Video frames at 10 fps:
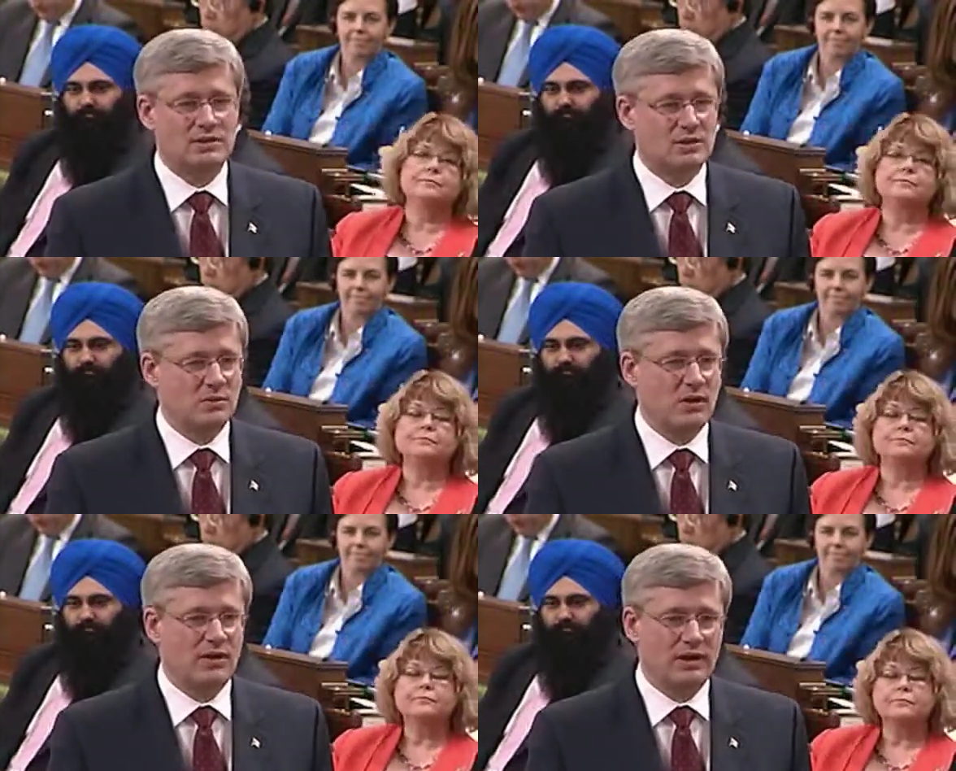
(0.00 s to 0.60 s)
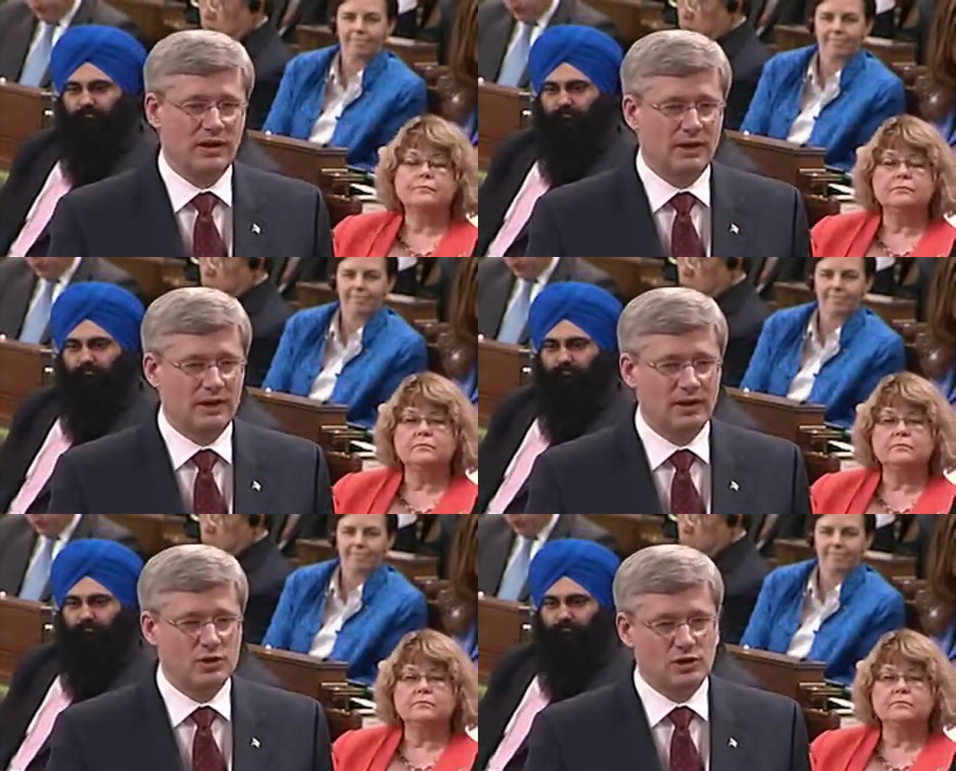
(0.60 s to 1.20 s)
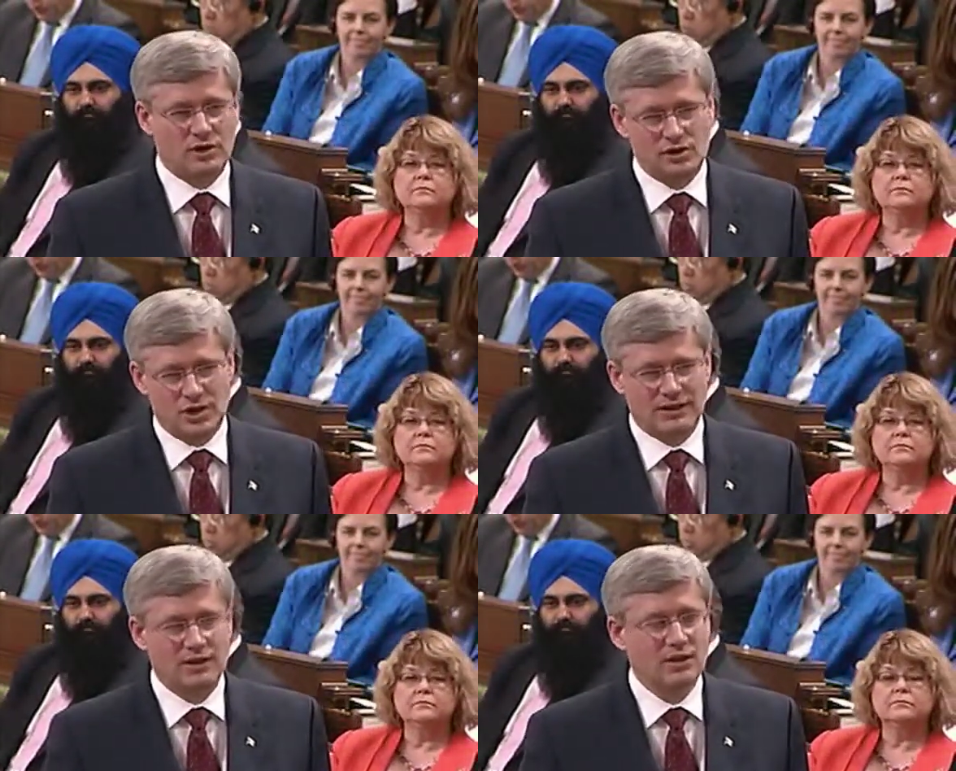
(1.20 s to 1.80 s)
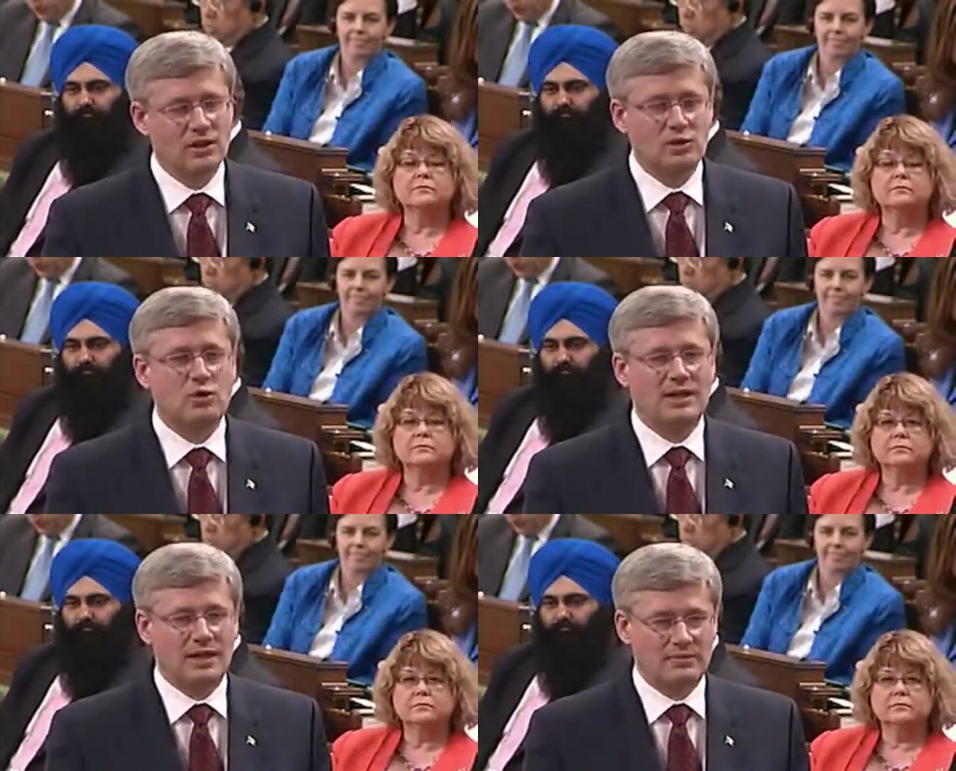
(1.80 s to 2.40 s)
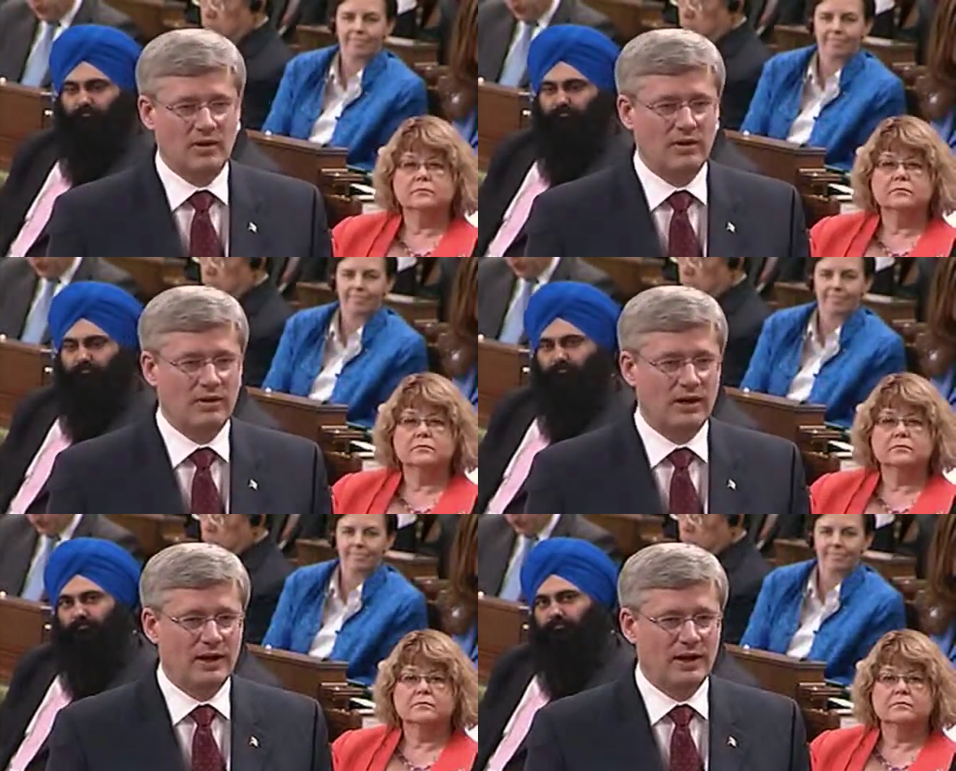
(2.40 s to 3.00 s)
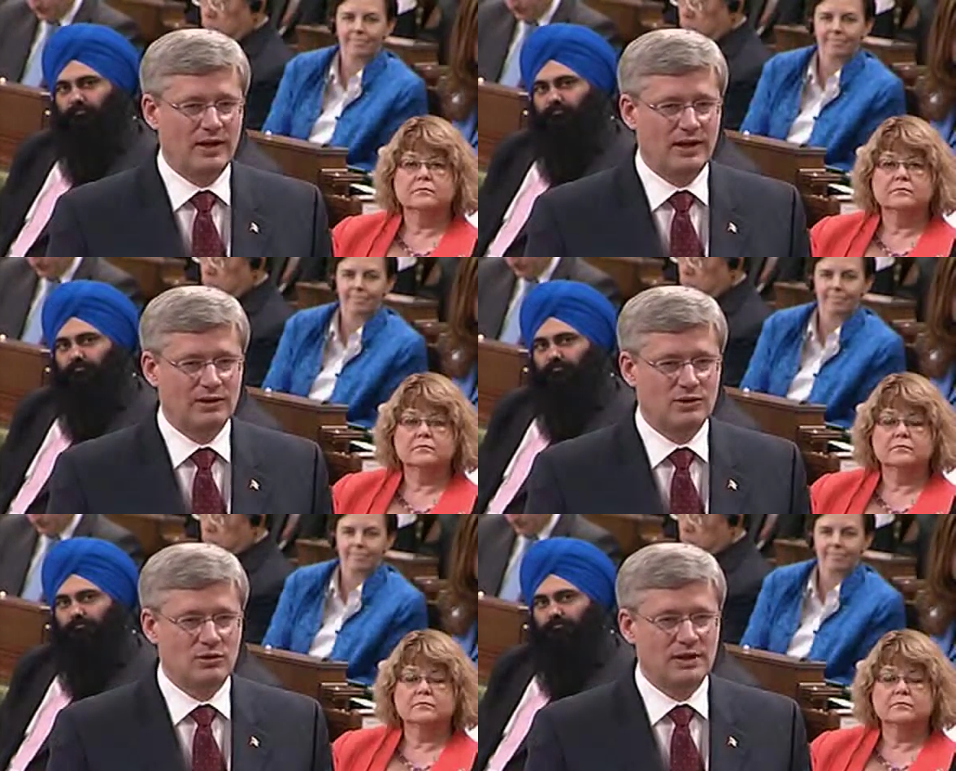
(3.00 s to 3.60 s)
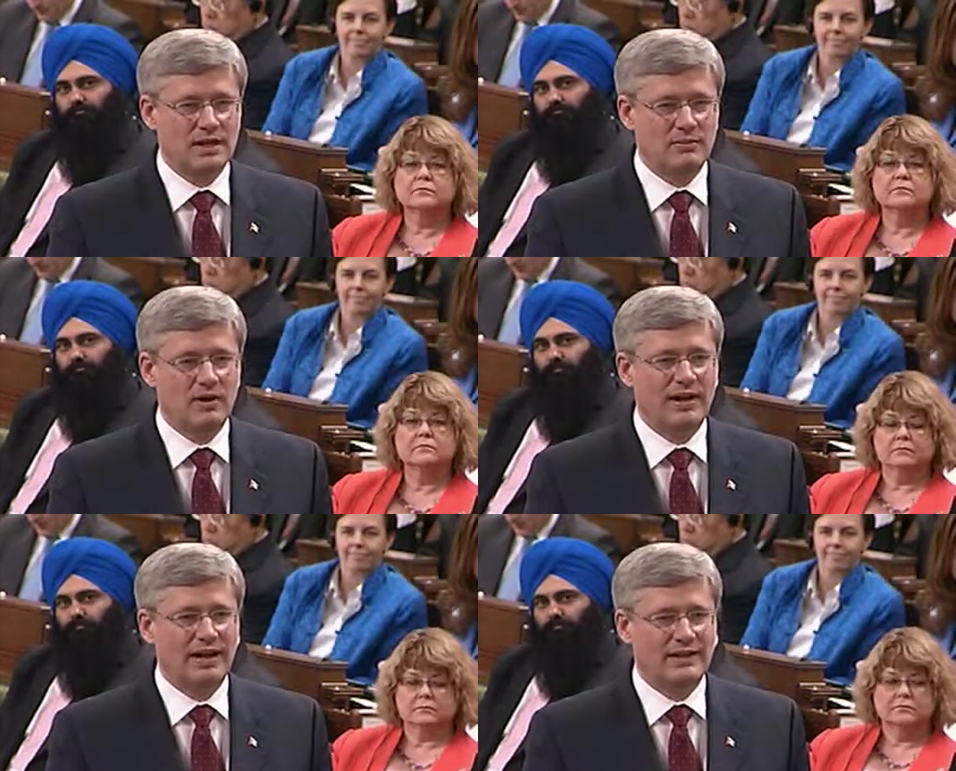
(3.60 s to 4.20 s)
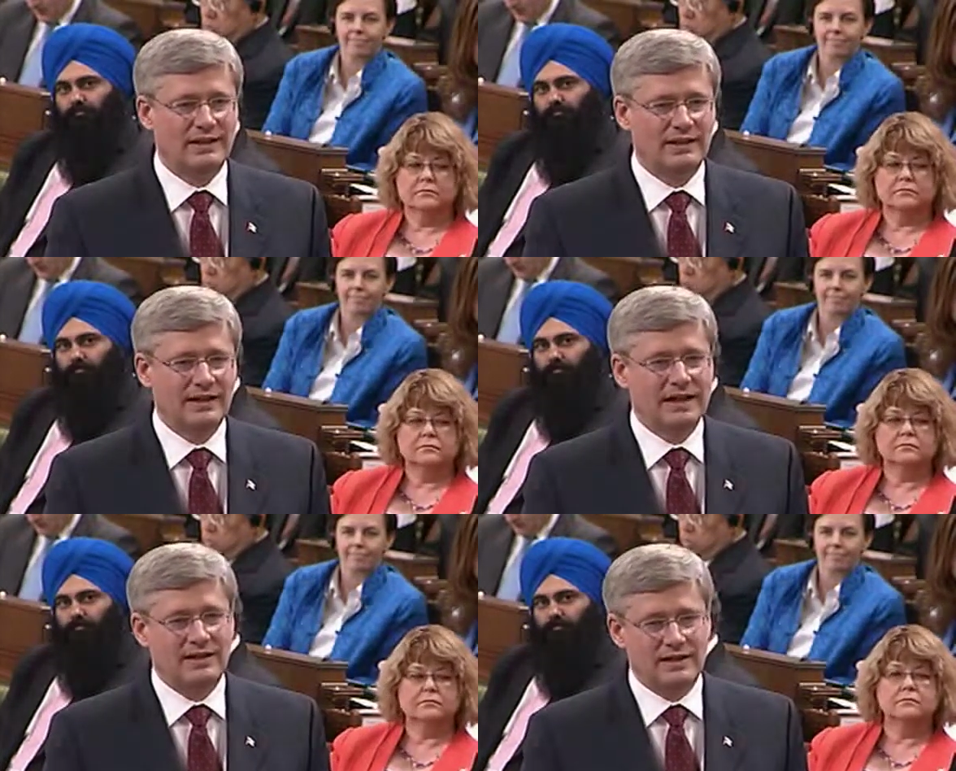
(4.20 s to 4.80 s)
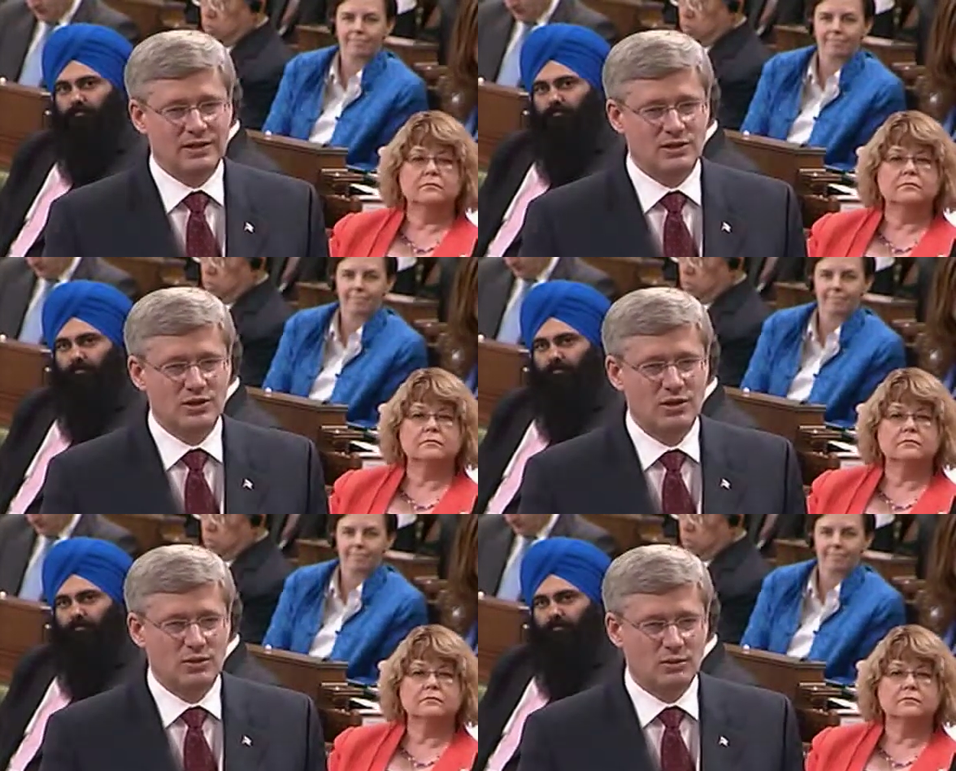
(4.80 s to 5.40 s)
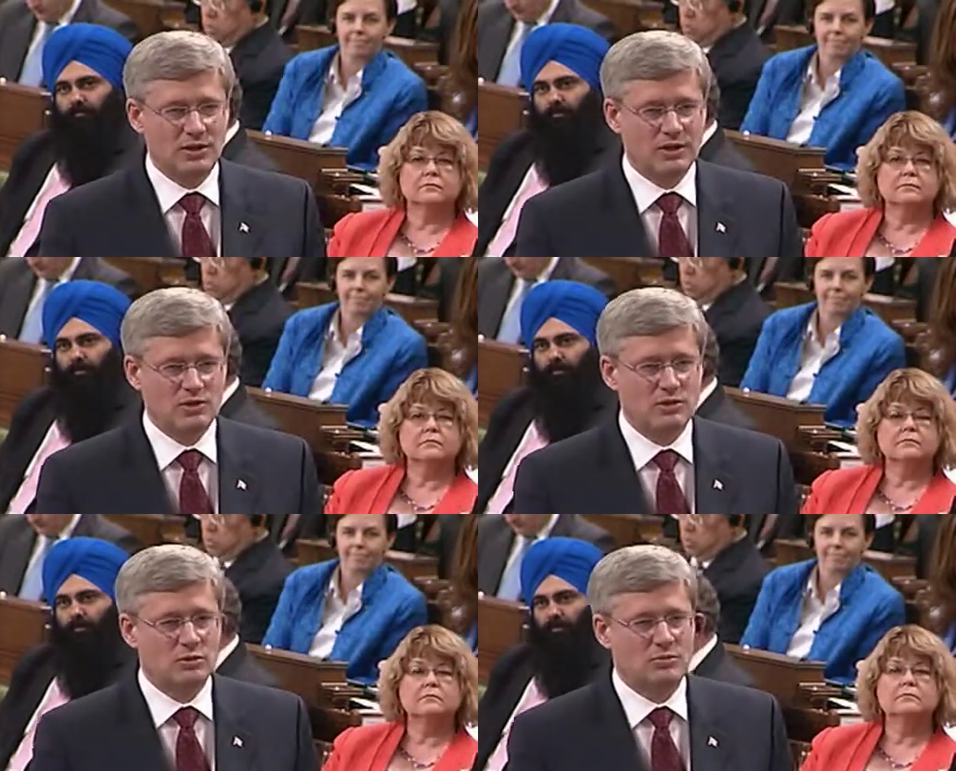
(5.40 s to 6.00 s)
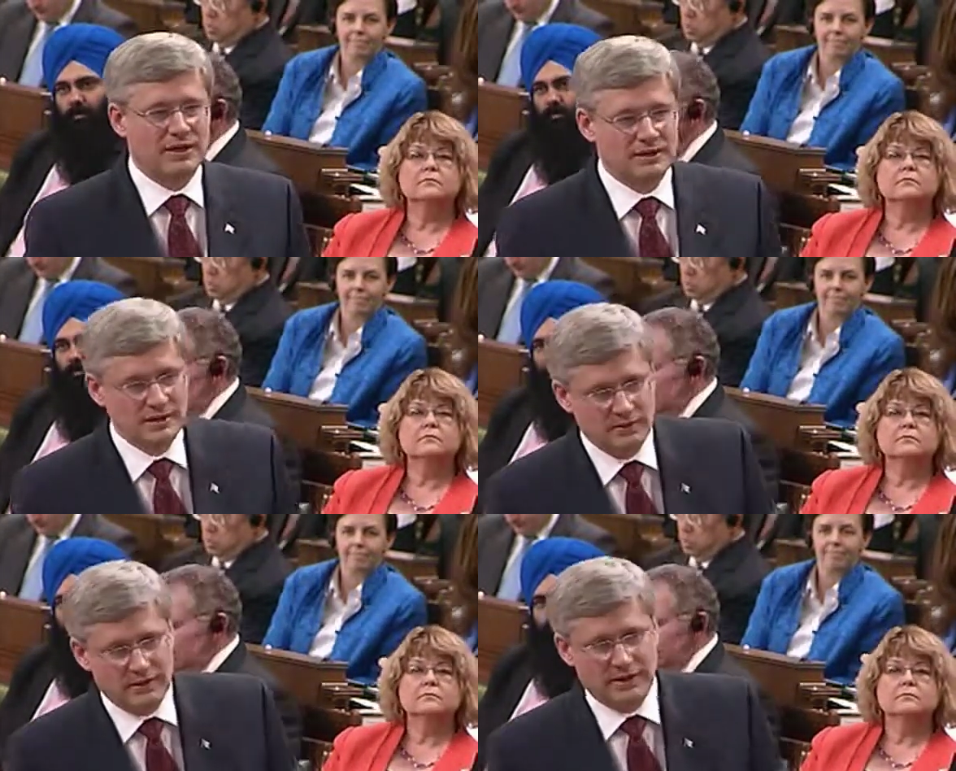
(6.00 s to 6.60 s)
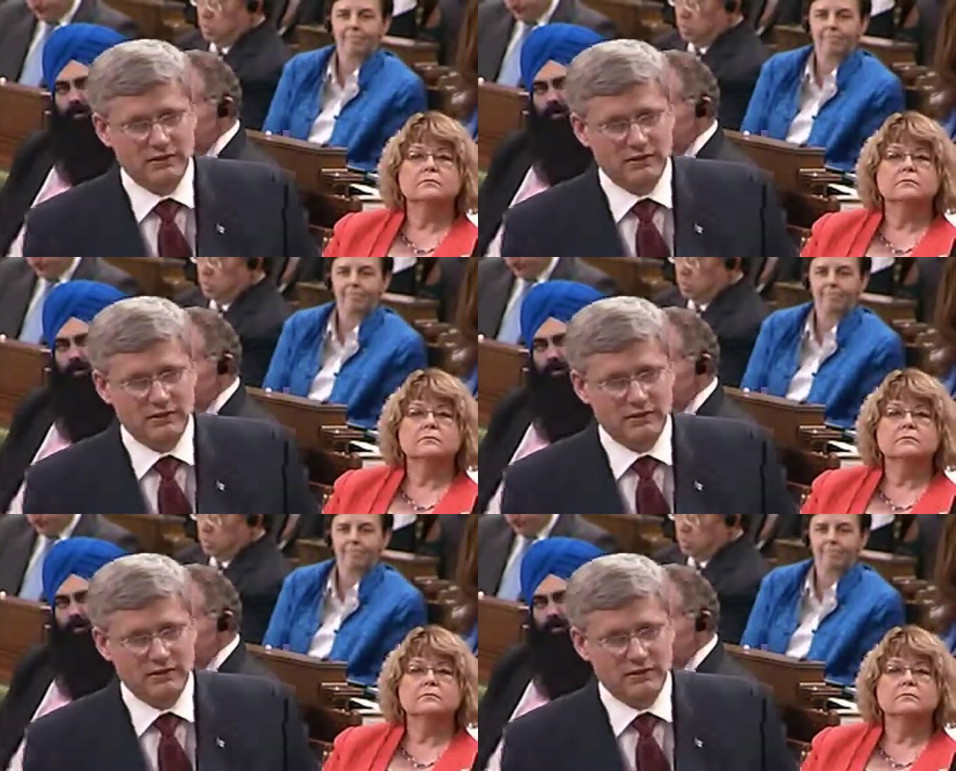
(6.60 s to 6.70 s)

Speaker 1: We want clarity for our investors, and I completely